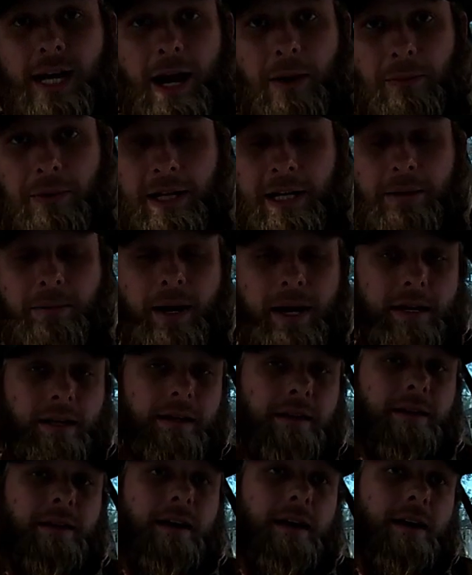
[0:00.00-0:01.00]
chat with
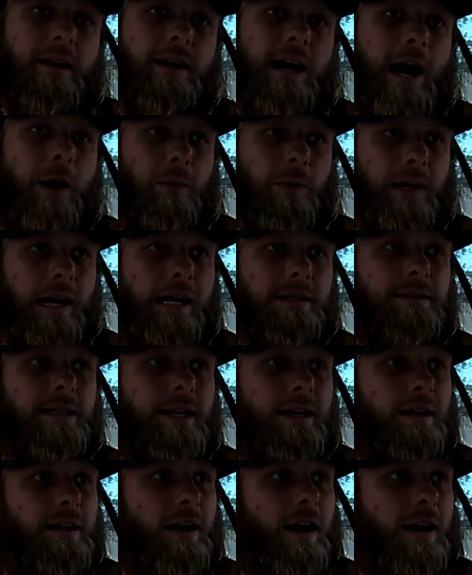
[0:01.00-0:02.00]
anybody in there. I would like to
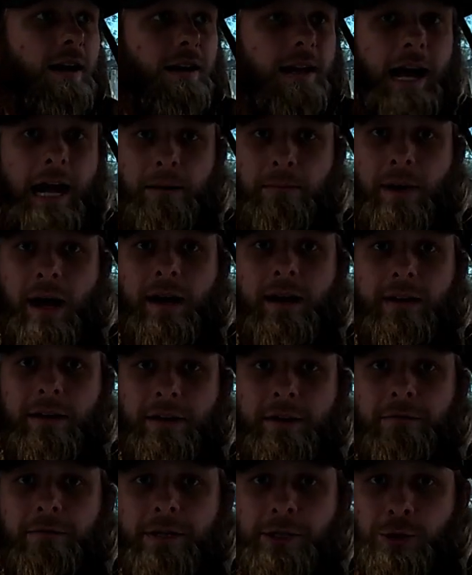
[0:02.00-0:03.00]
get a lot of like-minded
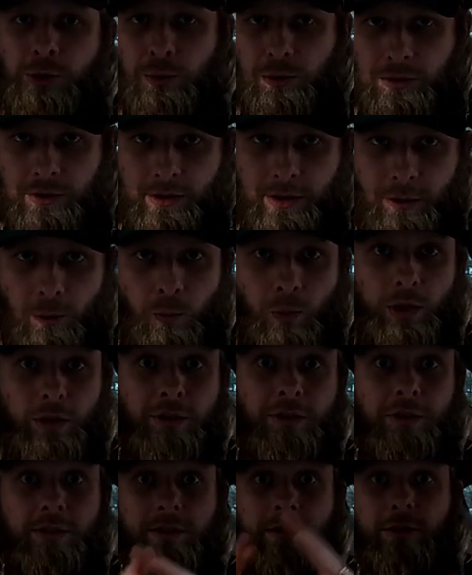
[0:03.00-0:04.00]
individuals that are
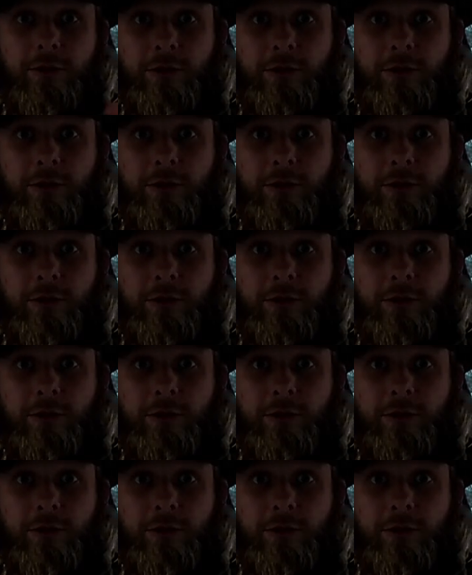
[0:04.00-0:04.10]
wilderness